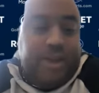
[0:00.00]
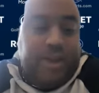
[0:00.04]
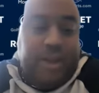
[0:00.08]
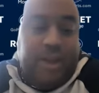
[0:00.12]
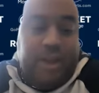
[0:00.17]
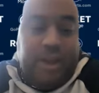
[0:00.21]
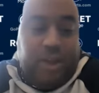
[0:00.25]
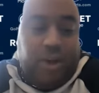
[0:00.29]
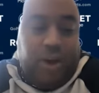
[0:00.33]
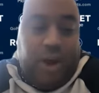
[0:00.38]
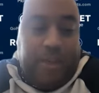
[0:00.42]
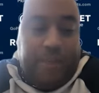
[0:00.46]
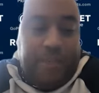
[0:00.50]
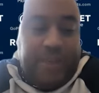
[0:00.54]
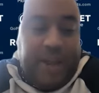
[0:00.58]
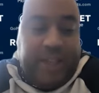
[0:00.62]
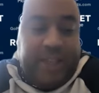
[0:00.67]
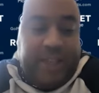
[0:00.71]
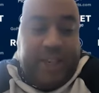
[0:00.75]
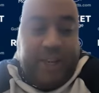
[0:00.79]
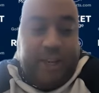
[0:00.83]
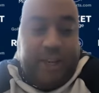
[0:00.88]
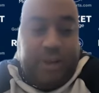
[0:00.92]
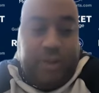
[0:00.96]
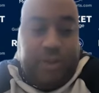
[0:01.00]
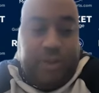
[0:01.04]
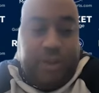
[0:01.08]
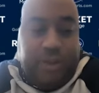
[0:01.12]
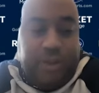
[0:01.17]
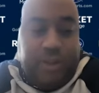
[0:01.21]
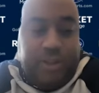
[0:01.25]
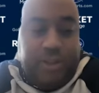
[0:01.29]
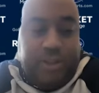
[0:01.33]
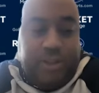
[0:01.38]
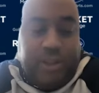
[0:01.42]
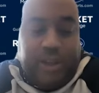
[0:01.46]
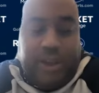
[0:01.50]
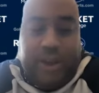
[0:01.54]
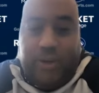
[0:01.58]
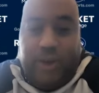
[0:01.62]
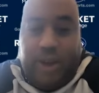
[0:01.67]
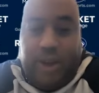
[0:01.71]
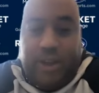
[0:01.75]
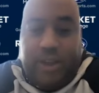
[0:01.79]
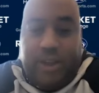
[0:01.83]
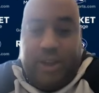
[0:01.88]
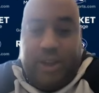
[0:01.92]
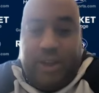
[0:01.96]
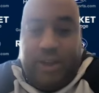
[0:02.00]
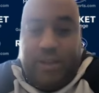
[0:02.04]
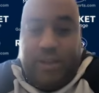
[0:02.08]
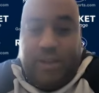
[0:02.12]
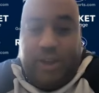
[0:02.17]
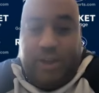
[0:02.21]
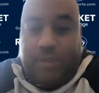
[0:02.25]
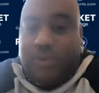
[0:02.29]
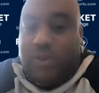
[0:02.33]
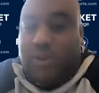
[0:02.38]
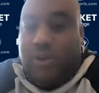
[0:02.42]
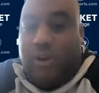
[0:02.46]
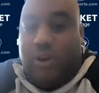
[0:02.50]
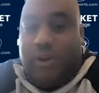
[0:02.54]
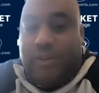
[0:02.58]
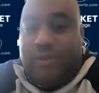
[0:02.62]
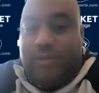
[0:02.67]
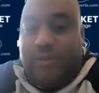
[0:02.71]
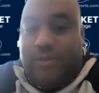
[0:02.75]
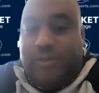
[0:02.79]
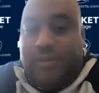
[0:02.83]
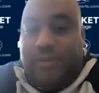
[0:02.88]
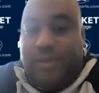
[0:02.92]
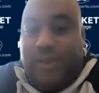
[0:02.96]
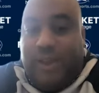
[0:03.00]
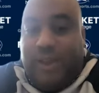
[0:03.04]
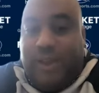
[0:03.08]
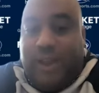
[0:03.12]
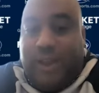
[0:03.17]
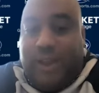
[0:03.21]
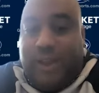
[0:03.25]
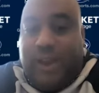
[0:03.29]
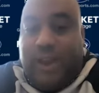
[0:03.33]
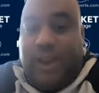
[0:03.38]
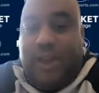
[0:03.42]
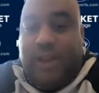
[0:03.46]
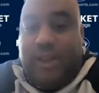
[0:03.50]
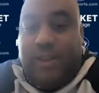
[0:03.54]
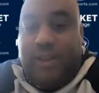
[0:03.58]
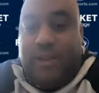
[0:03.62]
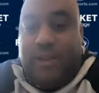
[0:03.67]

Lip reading: you know, I'm not at liberty to say right now. I'm sorry that I can't.